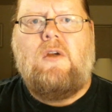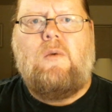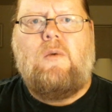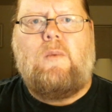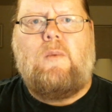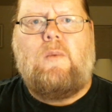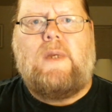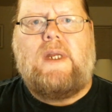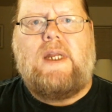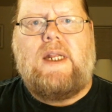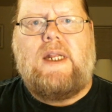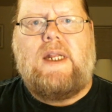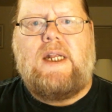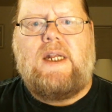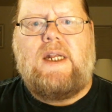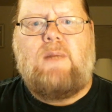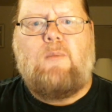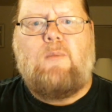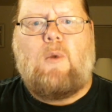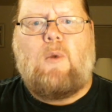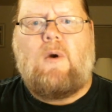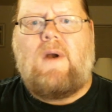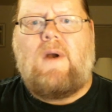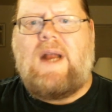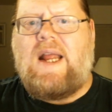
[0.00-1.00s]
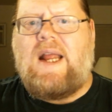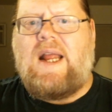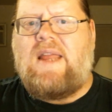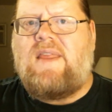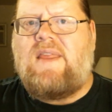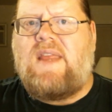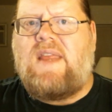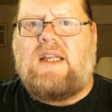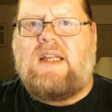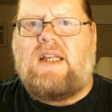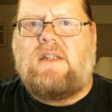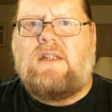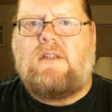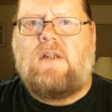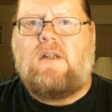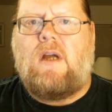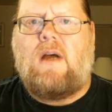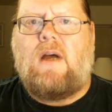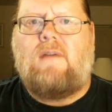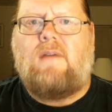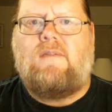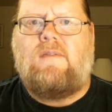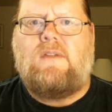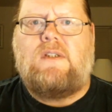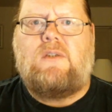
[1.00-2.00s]
We need more atheists in
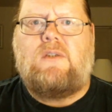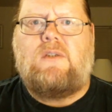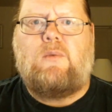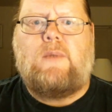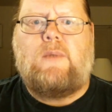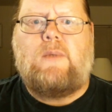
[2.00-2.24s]
office.